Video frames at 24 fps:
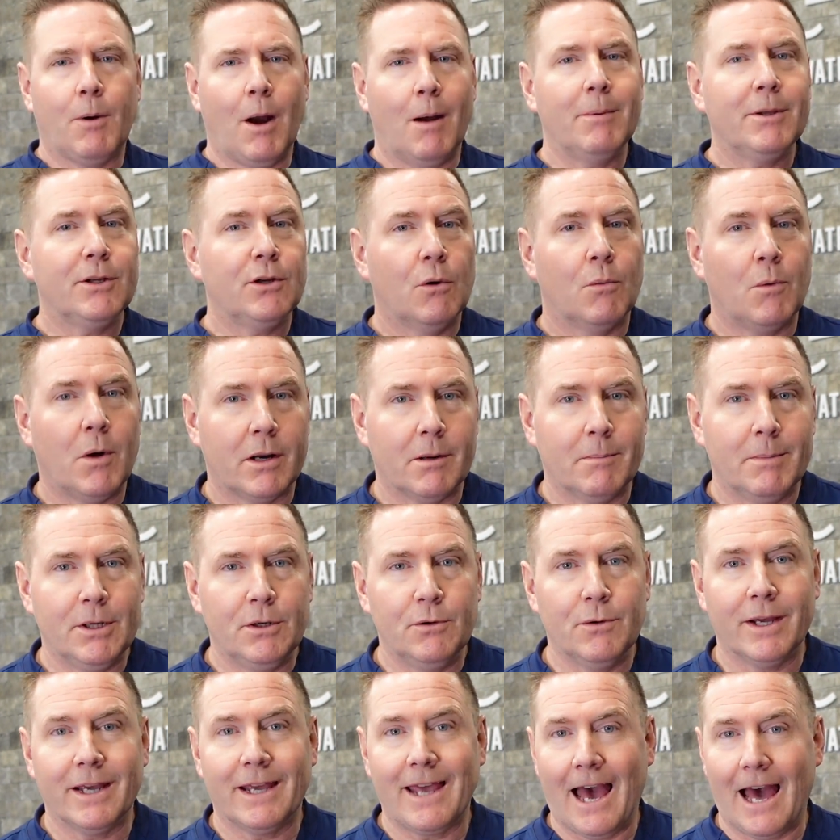probably don't want to be
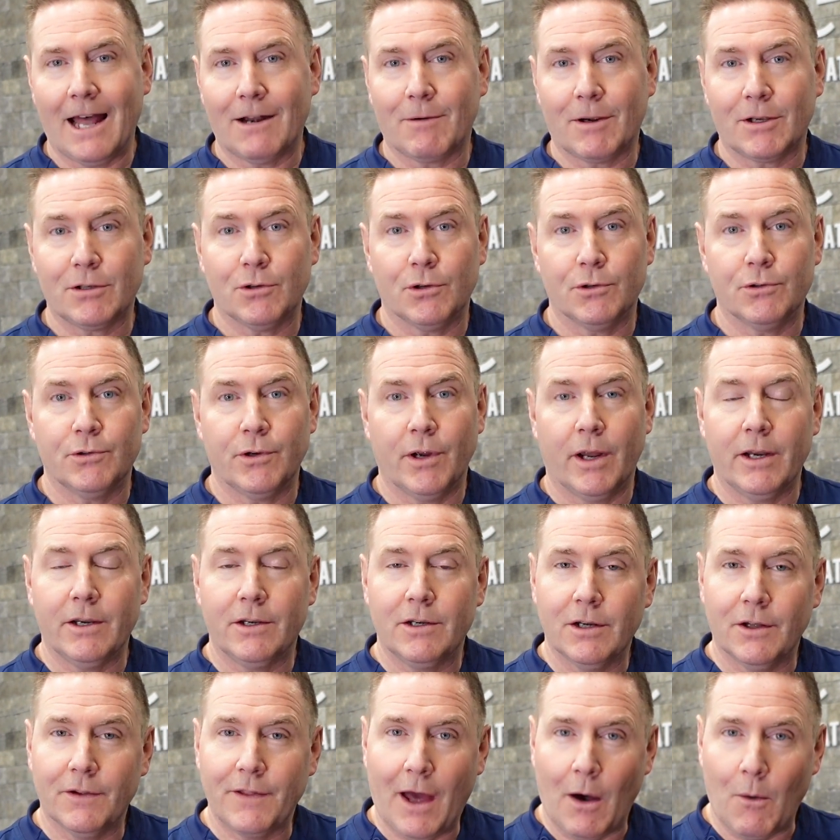doing cataract surgery
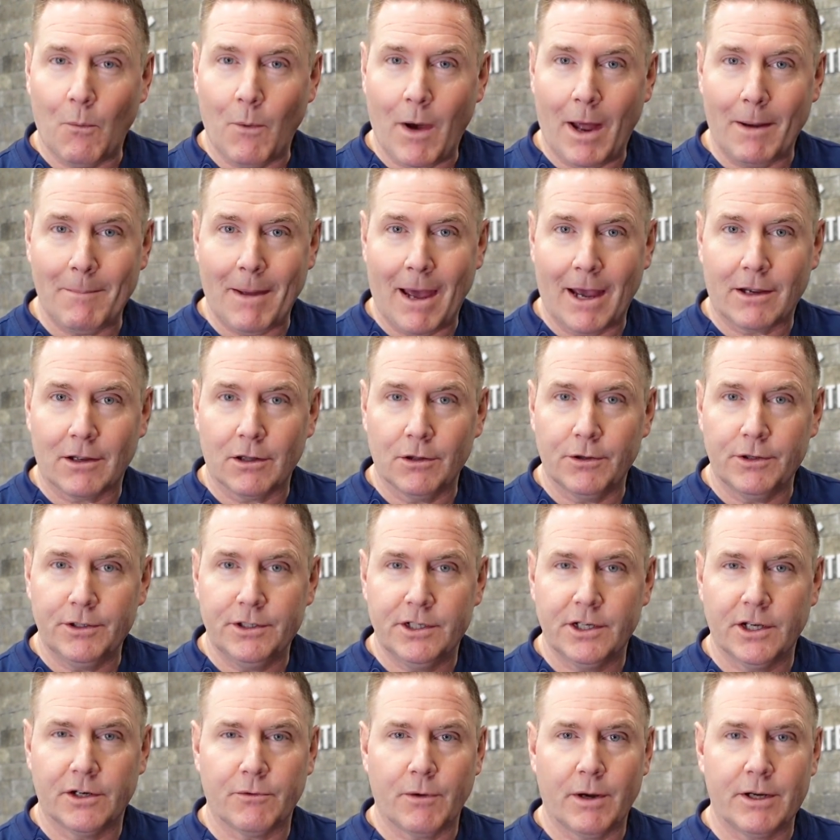until that wet macular
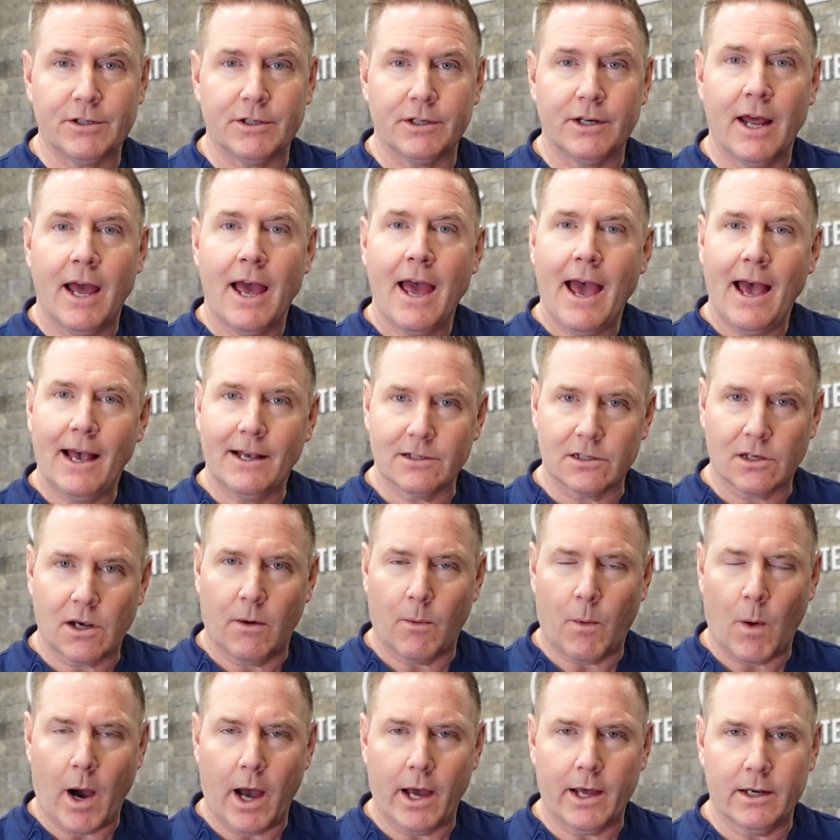degeneration has
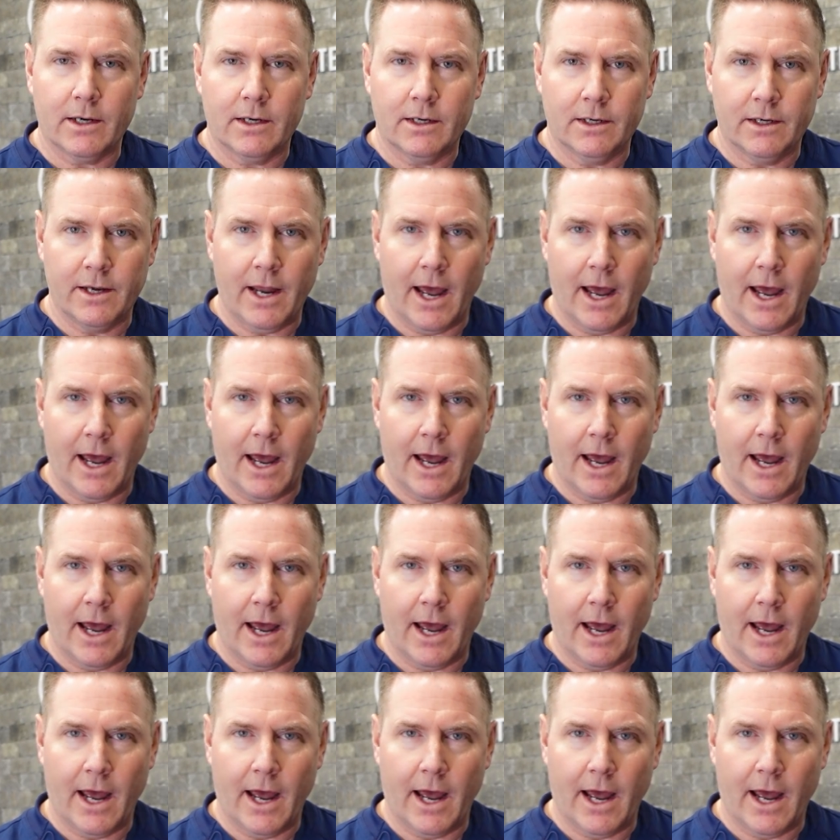quietened